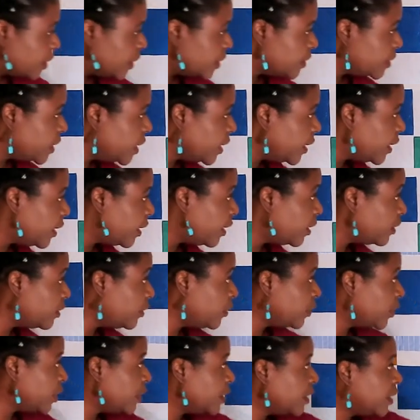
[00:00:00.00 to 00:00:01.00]
it here, you
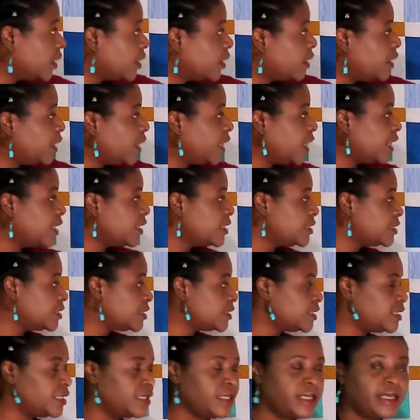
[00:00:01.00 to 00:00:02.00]
can clearly
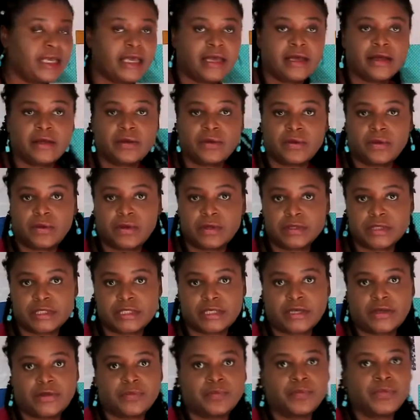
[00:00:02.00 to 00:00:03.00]
see it here
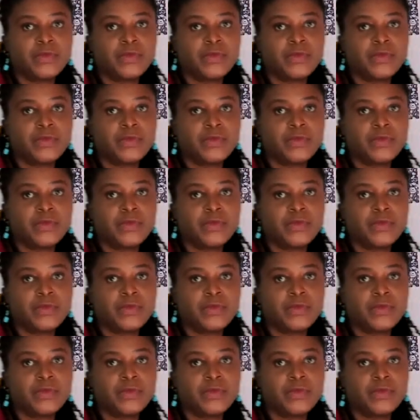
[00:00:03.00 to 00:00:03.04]
also.